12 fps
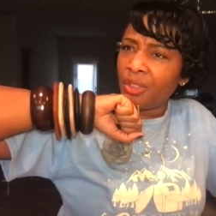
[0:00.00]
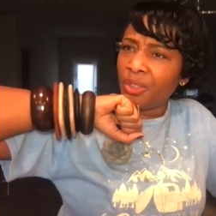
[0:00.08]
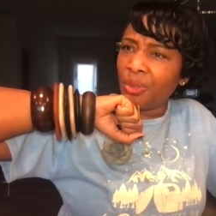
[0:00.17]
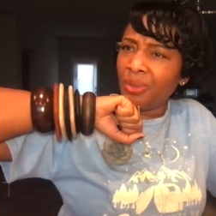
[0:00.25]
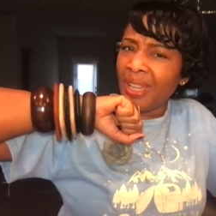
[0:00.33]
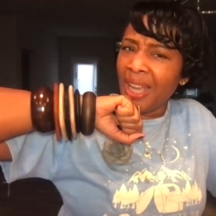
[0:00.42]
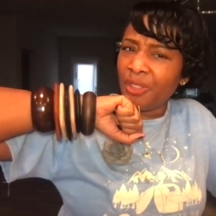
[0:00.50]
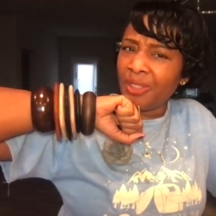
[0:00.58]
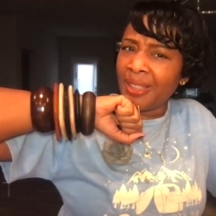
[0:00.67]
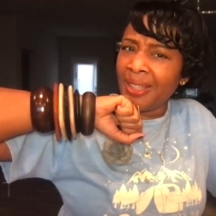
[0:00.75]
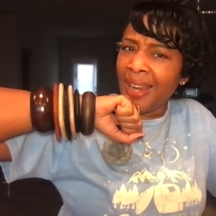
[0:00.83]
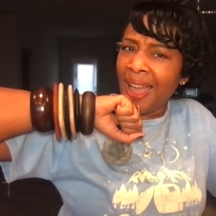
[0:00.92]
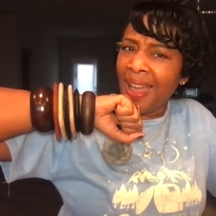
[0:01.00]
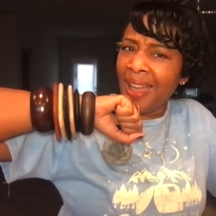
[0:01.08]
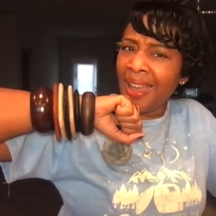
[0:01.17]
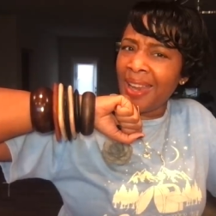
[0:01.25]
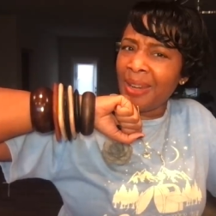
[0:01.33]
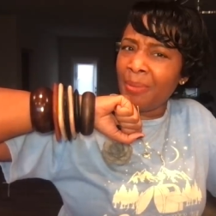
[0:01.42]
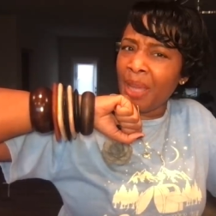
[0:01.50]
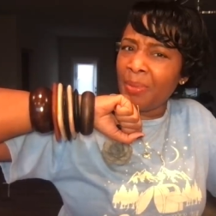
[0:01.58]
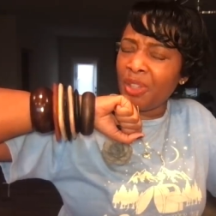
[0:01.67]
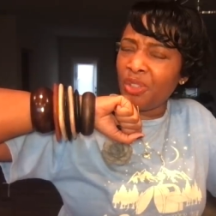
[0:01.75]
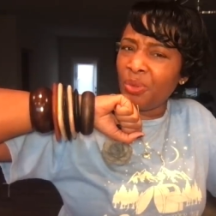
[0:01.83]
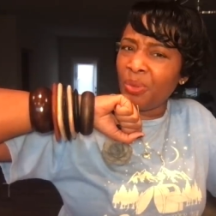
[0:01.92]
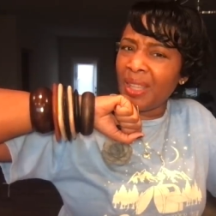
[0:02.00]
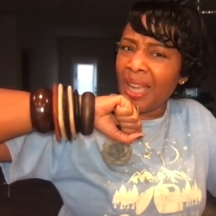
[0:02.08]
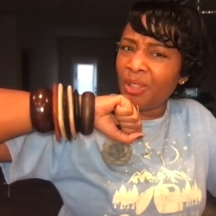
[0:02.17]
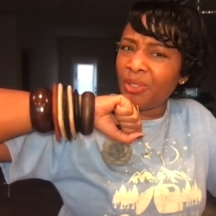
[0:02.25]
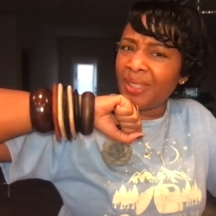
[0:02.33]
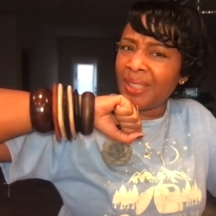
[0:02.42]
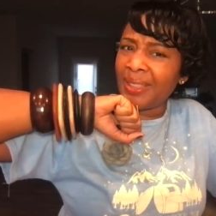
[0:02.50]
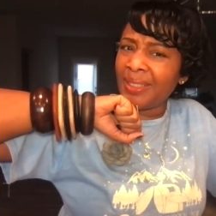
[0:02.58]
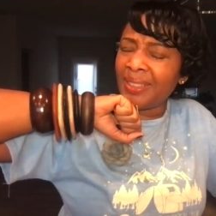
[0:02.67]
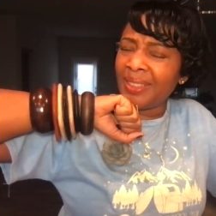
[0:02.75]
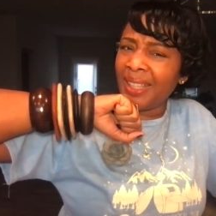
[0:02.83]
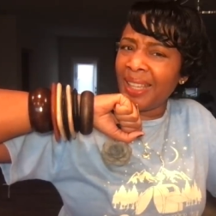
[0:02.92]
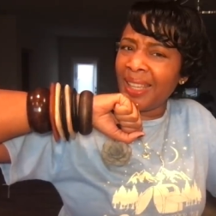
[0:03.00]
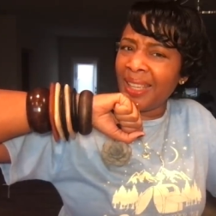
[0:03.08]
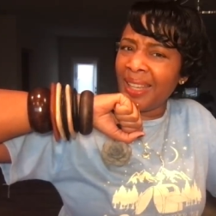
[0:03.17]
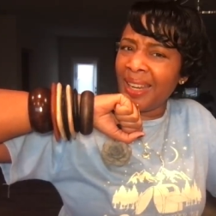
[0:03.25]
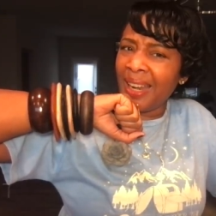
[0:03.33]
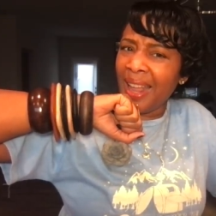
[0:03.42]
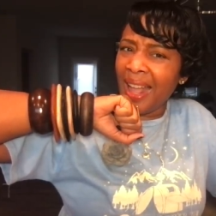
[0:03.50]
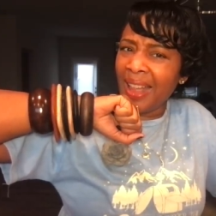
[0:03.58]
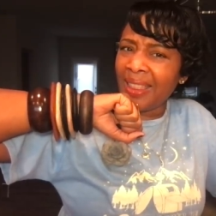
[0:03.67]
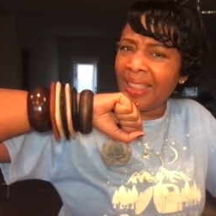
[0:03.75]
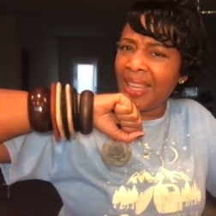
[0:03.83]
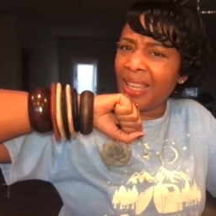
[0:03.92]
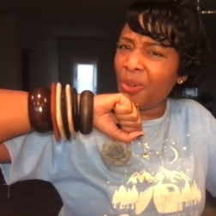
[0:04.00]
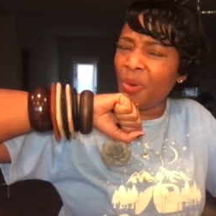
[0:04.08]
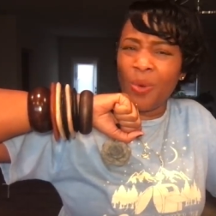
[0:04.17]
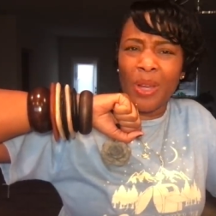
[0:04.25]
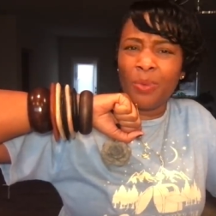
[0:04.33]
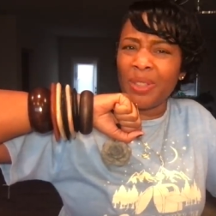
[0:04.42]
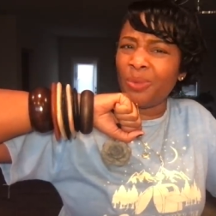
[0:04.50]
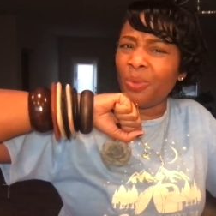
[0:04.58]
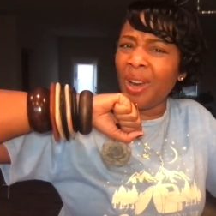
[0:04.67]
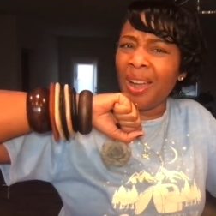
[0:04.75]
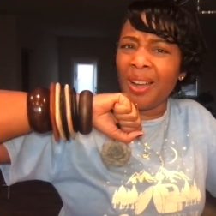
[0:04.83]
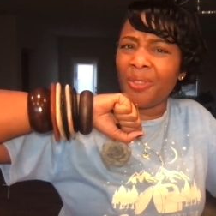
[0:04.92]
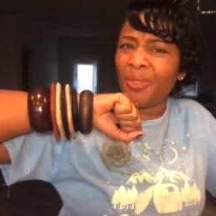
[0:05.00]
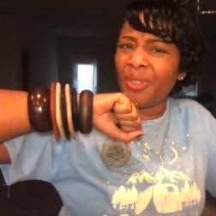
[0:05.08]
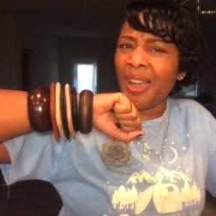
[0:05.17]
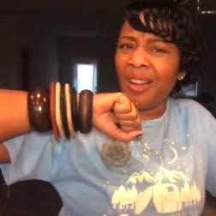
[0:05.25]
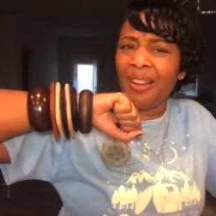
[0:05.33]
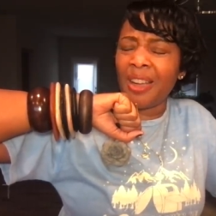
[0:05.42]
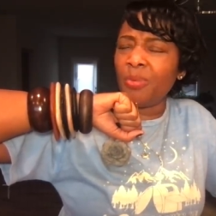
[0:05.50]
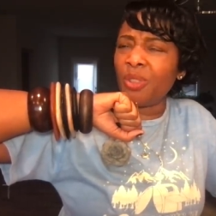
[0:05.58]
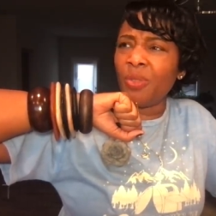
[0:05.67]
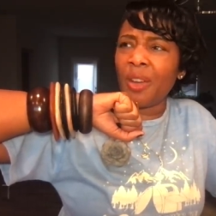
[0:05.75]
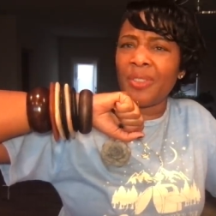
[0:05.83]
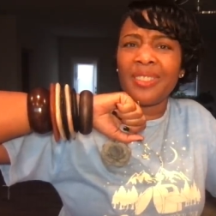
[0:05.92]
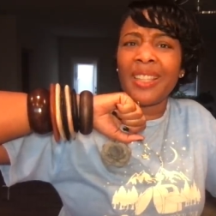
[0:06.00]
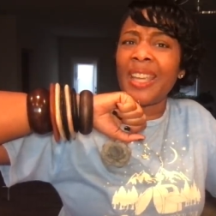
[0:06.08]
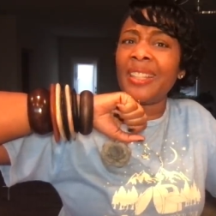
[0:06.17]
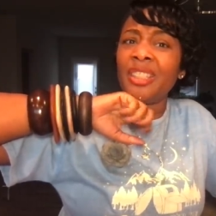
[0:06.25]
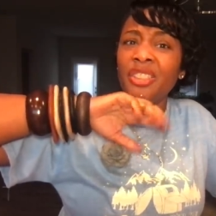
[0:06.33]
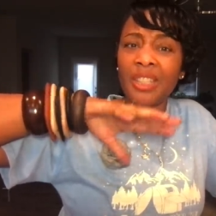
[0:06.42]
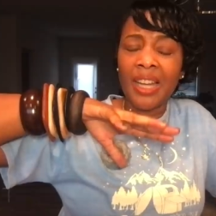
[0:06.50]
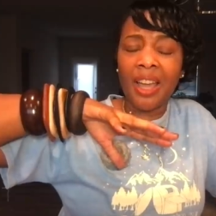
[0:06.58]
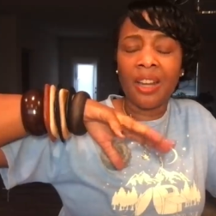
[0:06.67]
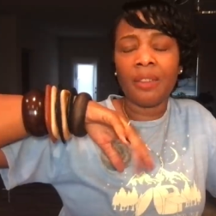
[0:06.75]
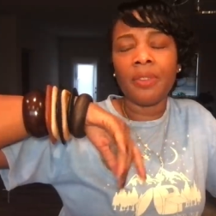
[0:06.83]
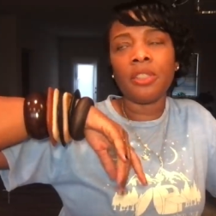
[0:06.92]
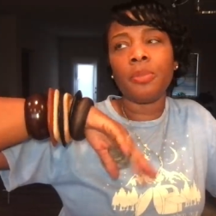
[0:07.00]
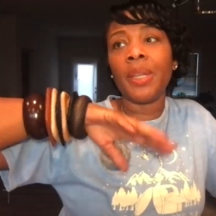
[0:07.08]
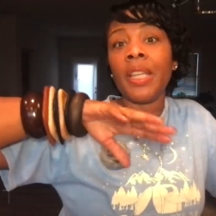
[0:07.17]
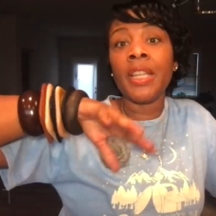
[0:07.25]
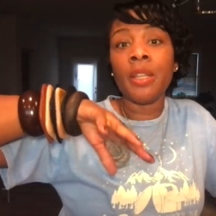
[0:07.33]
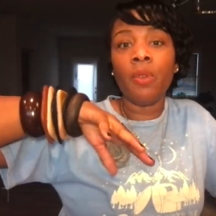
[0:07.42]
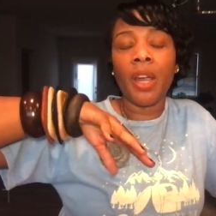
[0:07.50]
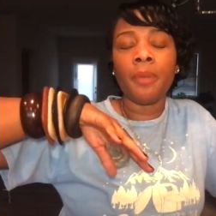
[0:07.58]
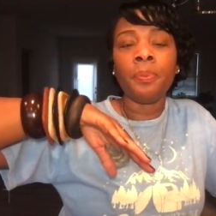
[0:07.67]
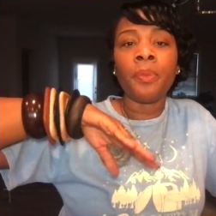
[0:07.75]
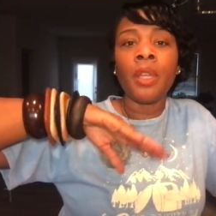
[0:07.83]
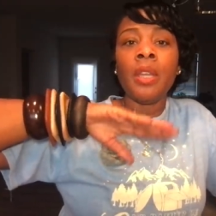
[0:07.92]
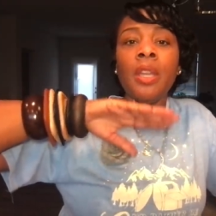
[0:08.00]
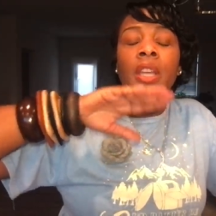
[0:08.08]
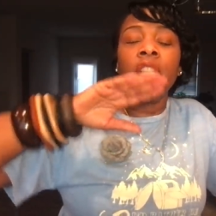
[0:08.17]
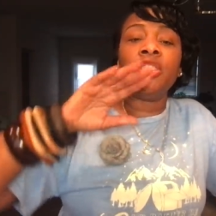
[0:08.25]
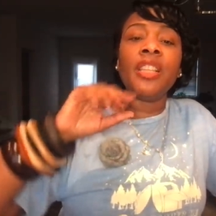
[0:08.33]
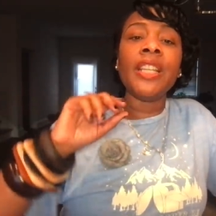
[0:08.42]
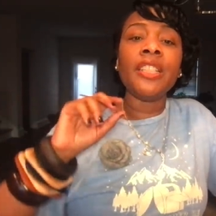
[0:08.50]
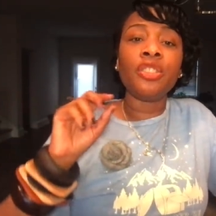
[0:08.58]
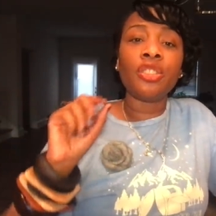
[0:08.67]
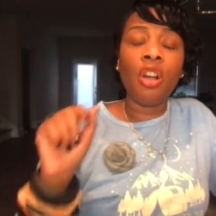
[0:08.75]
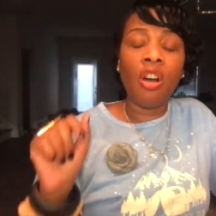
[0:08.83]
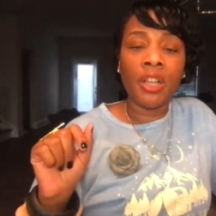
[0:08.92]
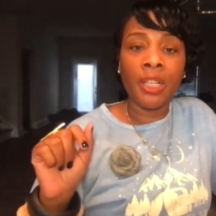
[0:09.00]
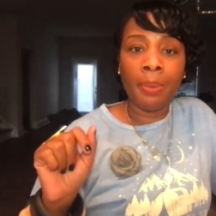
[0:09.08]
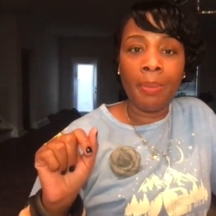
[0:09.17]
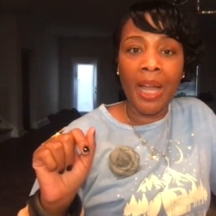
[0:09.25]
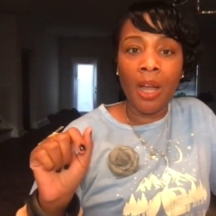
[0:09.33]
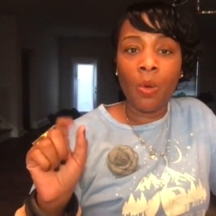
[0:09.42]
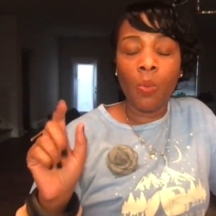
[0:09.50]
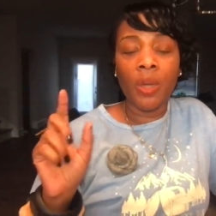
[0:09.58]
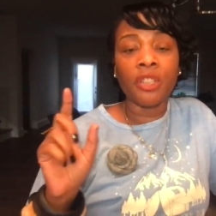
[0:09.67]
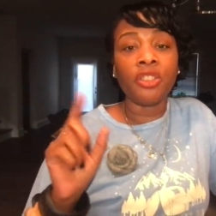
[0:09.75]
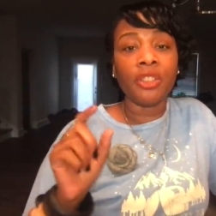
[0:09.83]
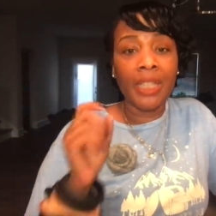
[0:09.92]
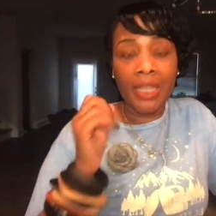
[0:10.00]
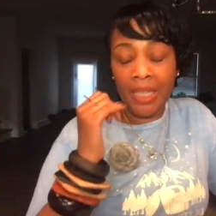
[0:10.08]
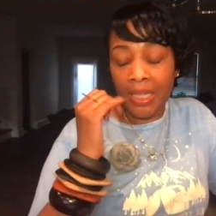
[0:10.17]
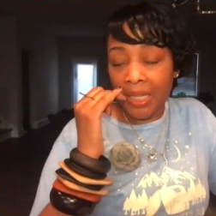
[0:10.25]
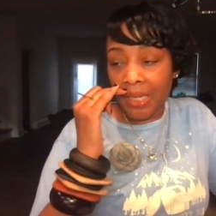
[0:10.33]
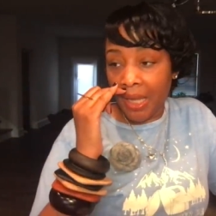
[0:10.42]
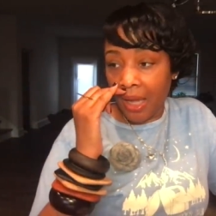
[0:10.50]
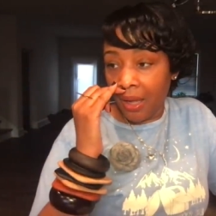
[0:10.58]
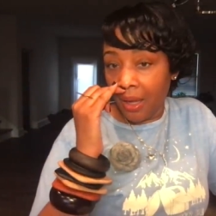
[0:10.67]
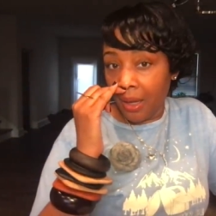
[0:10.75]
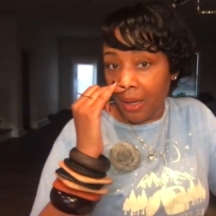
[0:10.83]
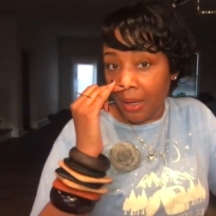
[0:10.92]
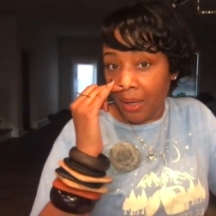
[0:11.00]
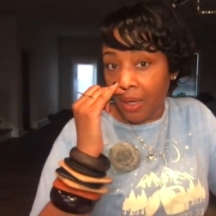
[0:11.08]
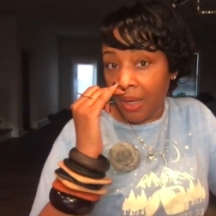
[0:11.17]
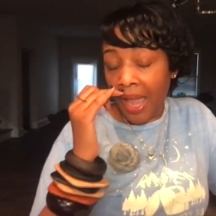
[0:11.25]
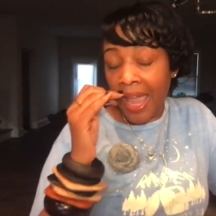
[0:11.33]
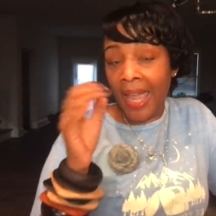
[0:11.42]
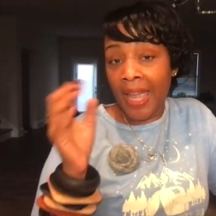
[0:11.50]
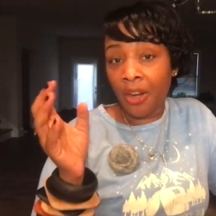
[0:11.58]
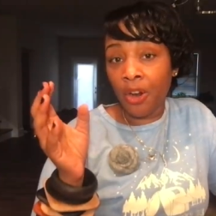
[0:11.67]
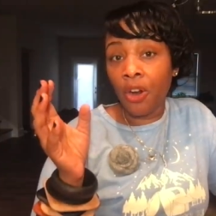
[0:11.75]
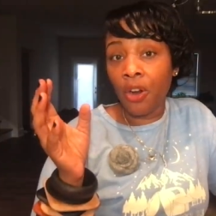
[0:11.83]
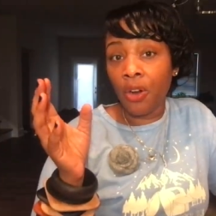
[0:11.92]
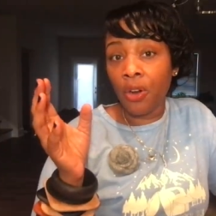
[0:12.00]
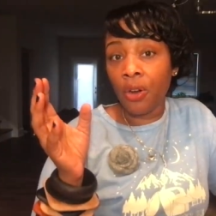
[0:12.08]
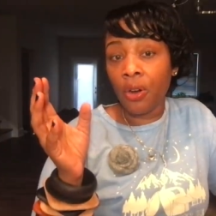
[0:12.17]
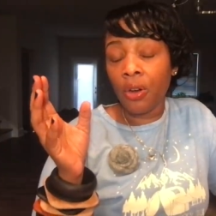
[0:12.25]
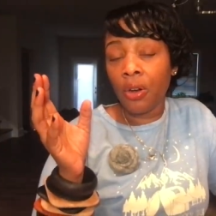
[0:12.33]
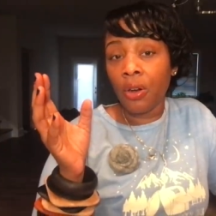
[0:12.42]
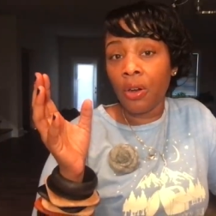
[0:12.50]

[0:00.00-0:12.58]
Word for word: 2009 maybe 2010 i think oh it was rough y'all it was rough it scared the shit out of us but anyway she's talking about when she uh, had her